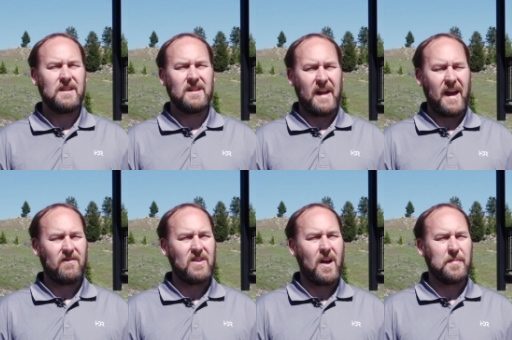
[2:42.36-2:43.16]
didn't have
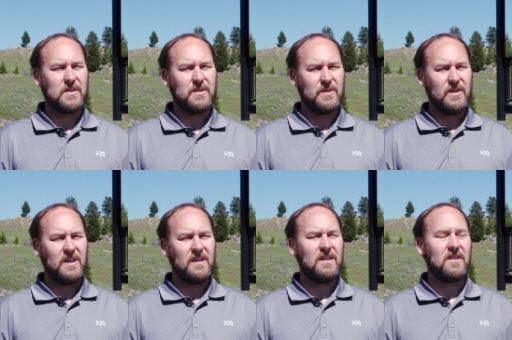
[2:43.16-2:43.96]
an
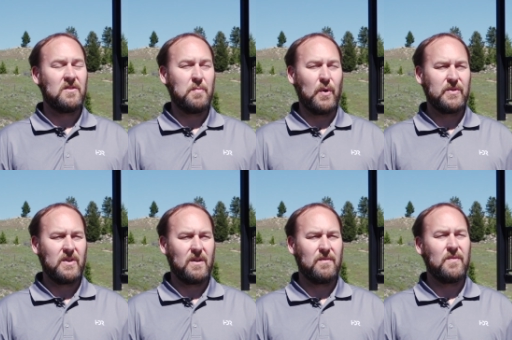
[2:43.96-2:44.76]
opportunity to dispose
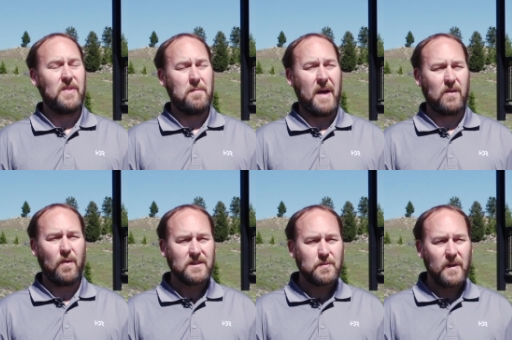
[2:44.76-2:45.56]
of the backwash